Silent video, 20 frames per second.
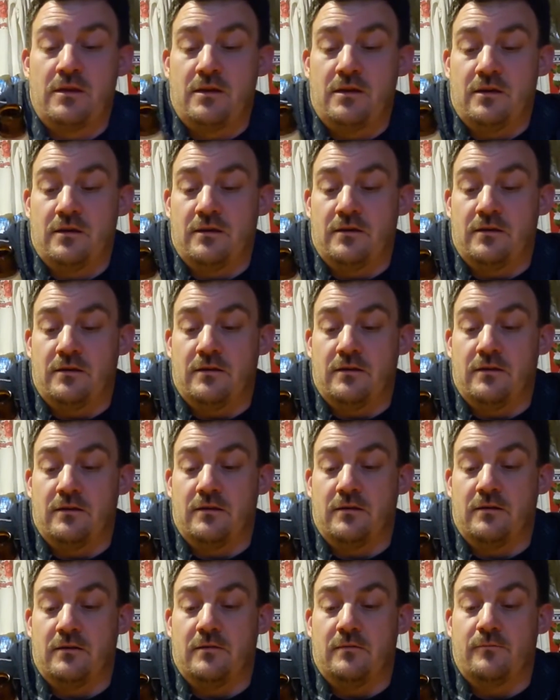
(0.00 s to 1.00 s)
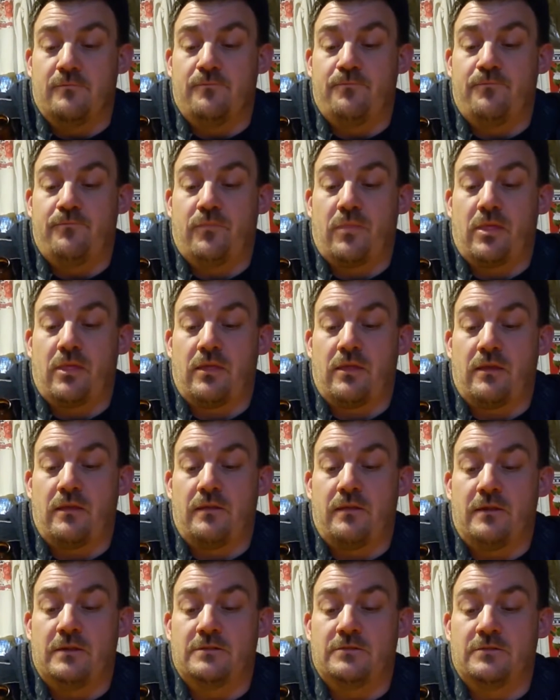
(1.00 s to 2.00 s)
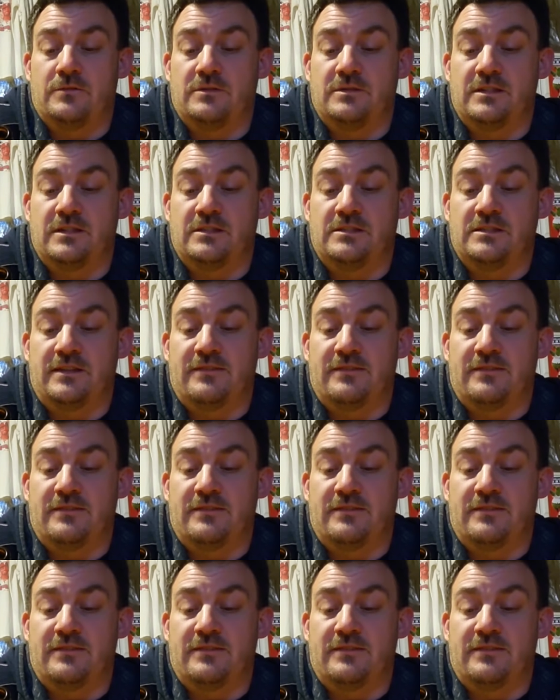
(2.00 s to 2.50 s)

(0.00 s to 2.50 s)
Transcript: ABV. This one says